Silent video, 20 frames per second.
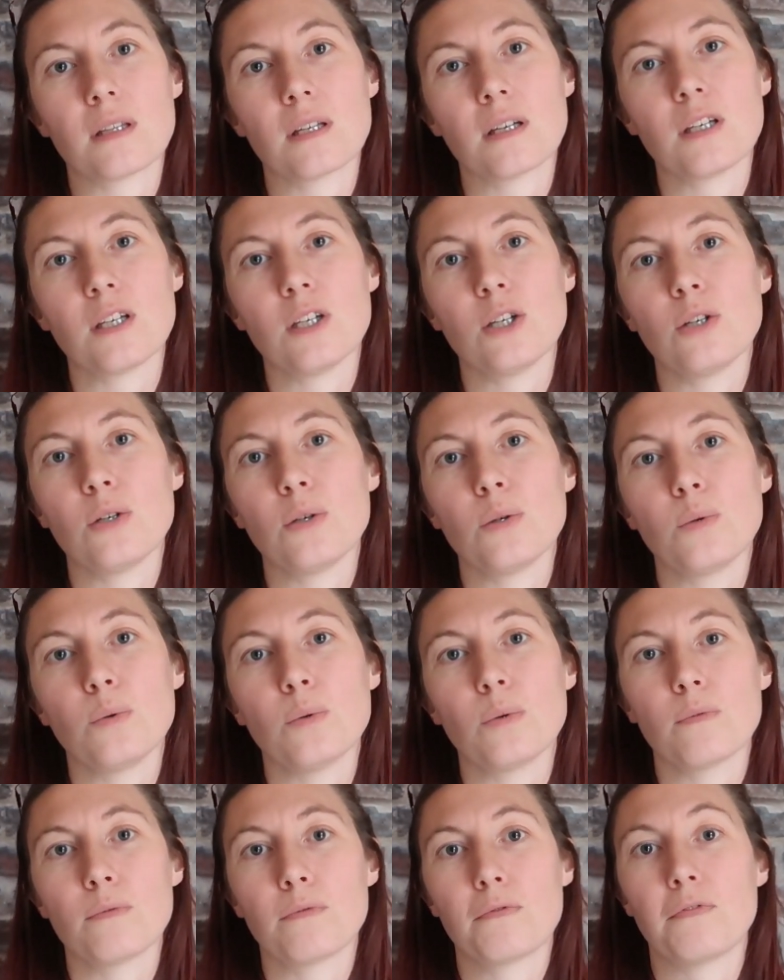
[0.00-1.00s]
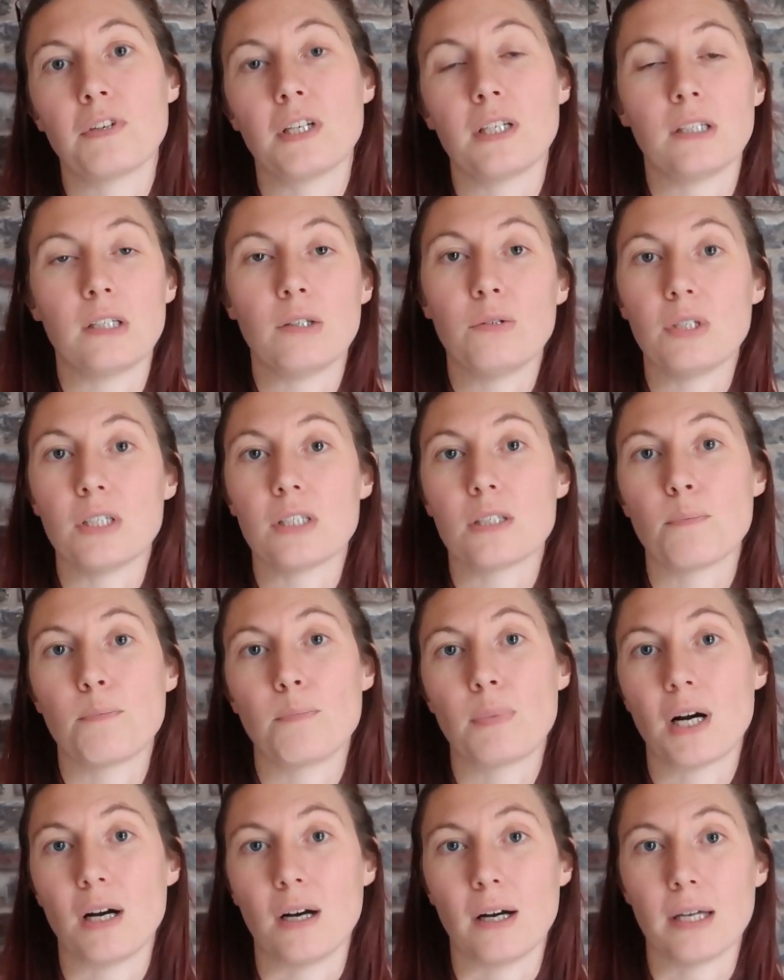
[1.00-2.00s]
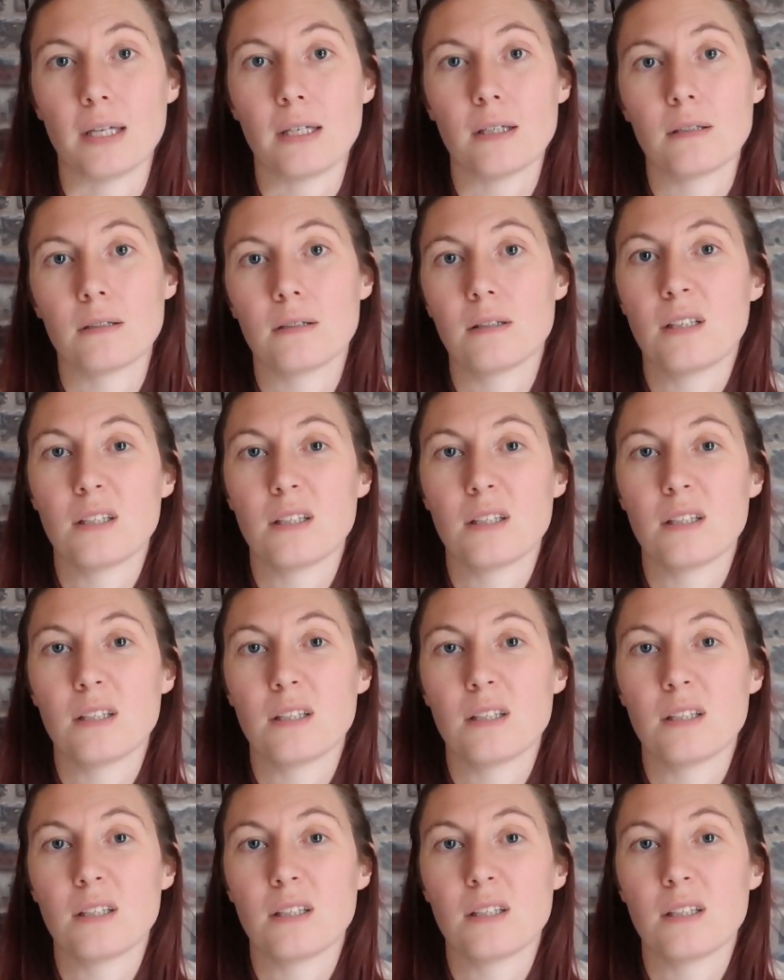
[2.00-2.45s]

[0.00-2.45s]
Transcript: that you feel you need to buy,